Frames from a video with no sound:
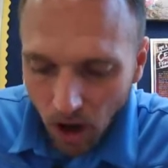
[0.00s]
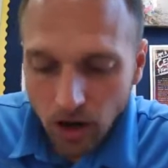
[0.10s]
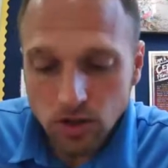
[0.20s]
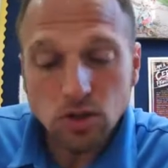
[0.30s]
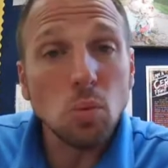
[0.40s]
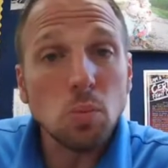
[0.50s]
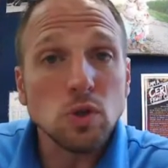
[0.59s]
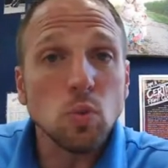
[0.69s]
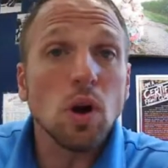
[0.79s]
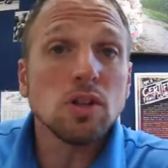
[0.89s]
Our slope
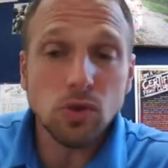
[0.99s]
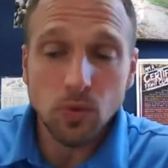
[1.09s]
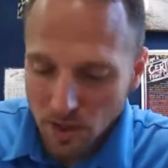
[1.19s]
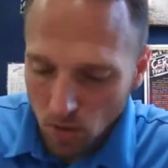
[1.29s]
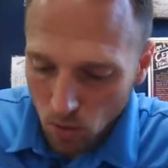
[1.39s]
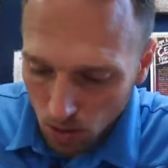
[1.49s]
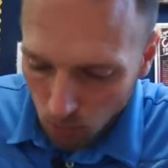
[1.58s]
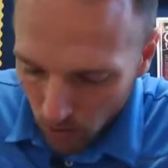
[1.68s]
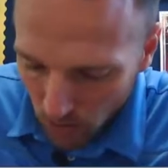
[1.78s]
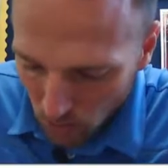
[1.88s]
is 1, so we go up
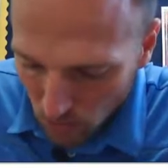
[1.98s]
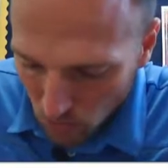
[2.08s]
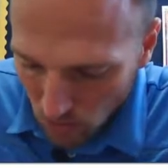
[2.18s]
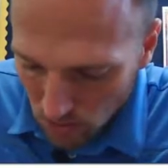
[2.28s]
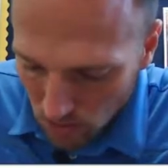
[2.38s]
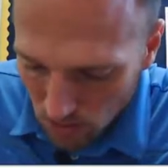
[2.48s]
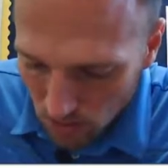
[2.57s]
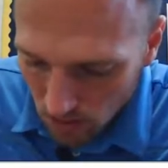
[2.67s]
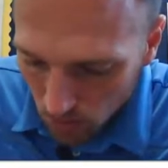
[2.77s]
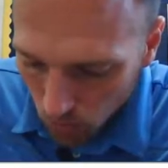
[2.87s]
1 over 1,
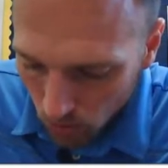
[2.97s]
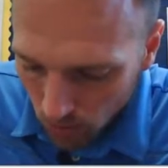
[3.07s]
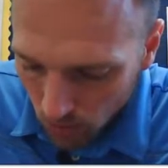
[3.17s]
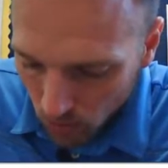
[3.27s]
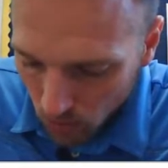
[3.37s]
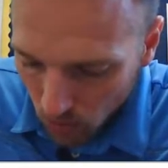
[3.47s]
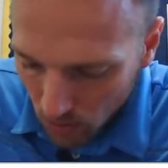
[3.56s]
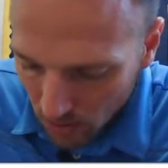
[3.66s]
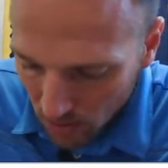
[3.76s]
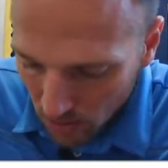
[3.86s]
up 1 over
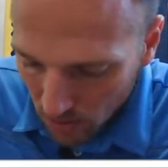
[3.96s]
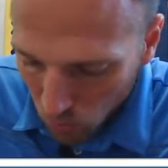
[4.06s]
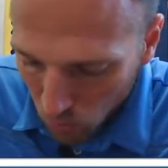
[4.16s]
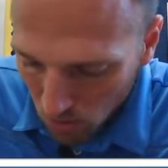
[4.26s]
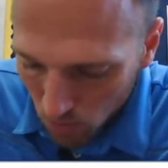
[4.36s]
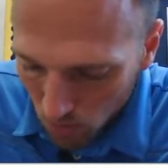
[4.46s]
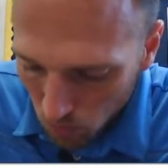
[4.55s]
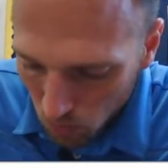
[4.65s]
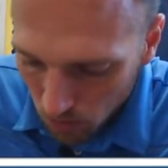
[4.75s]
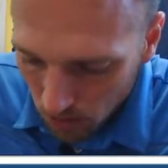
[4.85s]
1, up 1 over
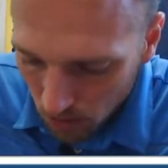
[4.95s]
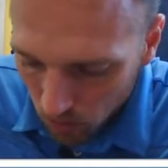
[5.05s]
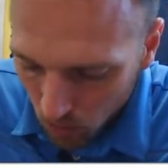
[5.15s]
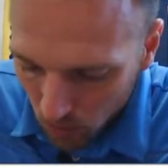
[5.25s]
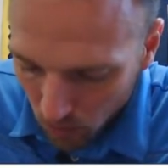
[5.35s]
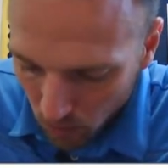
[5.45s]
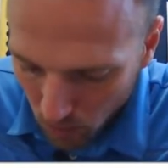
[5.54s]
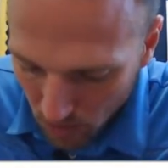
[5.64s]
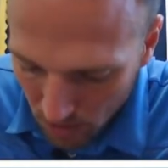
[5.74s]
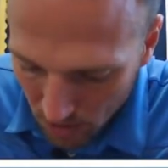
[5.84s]
1, up 1 over
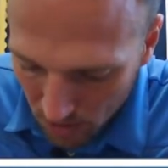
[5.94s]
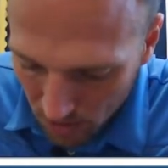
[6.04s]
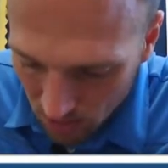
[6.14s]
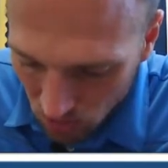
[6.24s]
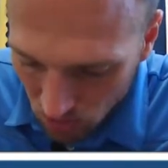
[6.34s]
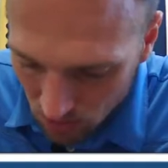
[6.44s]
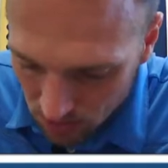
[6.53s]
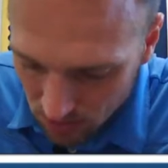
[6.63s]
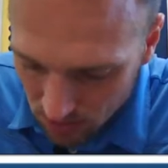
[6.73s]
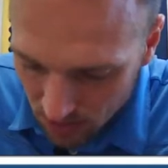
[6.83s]
1. And you can
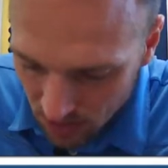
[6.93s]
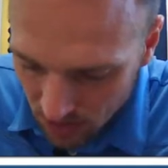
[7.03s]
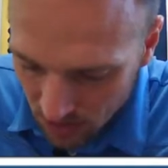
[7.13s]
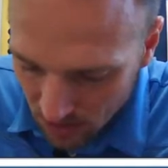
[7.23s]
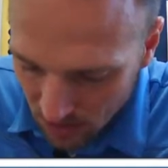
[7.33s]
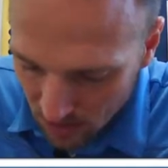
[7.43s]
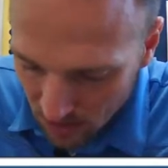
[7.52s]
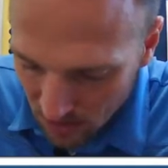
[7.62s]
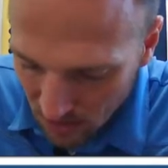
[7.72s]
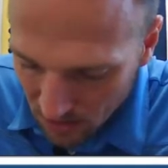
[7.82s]
see
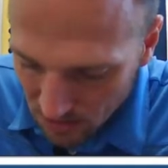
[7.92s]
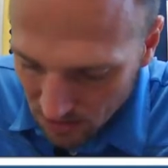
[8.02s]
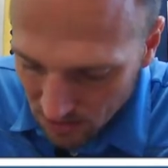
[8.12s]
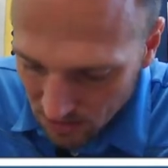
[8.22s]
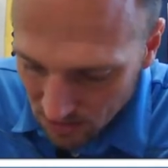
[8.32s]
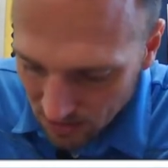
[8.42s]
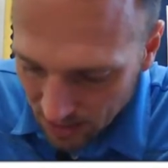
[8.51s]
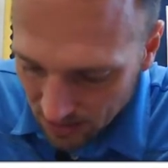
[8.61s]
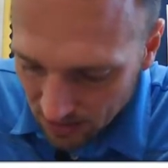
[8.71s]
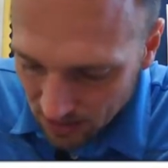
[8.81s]
that it's the
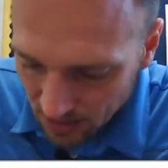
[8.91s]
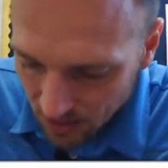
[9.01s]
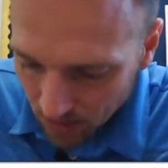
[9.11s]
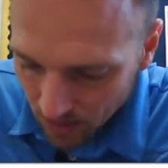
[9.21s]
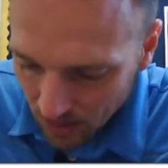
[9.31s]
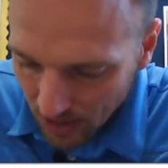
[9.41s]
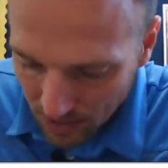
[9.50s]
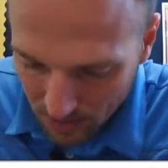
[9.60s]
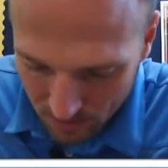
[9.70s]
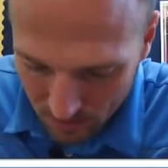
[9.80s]
exact same line.